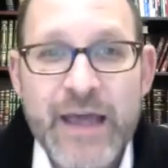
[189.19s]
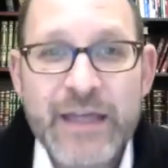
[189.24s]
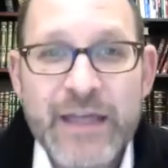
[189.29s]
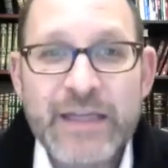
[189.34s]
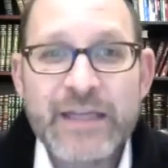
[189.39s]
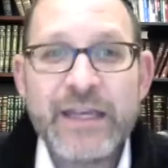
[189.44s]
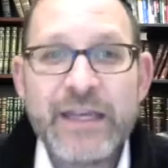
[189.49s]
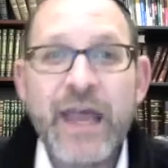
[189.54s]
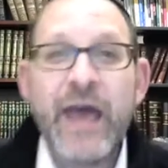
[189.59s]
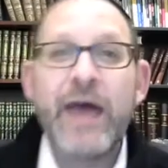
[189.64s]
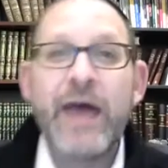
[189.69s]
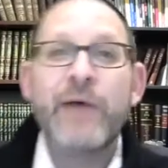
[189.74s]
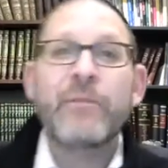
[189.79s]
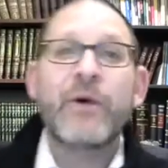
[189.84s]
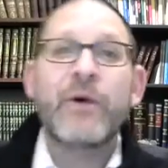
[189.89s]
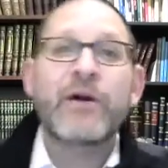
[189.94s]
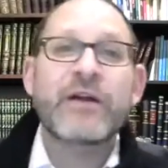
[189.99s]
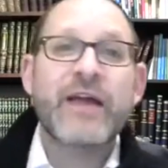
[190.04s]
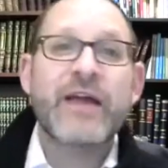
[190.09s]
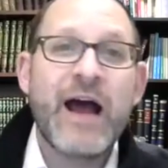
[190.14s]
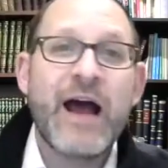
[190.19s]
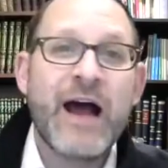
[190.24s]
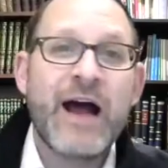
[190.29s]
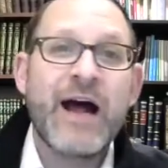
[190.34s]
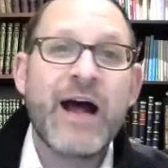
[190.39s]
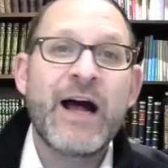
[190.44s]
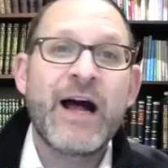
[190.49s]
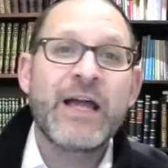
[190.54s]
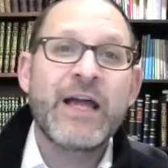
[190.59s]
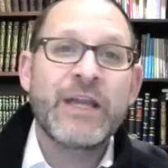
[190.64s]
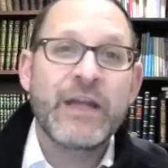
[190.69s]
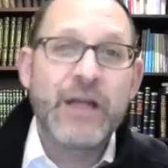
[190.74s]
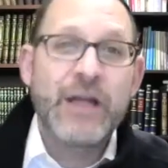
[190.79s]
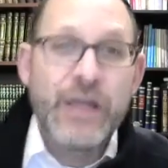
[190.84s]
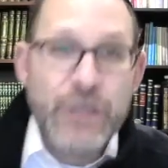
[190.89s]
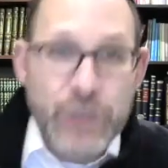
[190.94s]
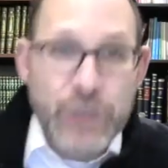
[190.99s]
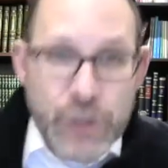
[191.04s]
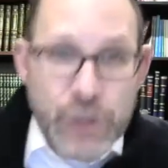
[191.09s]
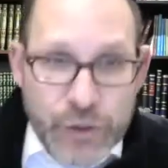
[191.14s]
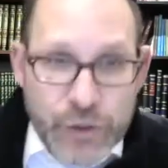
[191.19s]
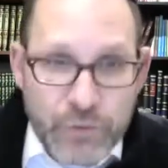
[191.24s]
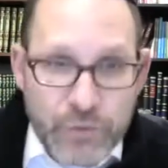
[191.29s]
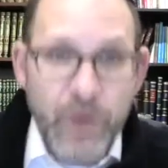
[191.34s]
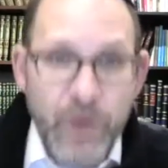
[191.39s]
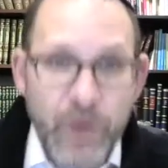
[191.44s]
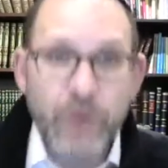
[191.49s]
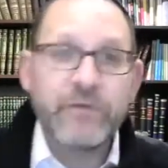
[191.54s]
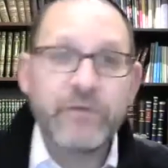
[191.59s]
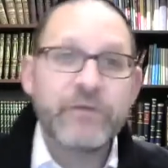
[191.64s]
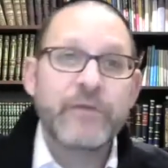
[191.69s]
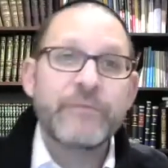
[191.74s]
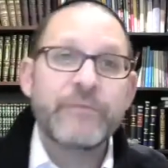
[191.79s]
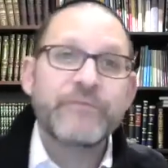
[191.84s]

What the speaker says: Ne'emar kan Shemot,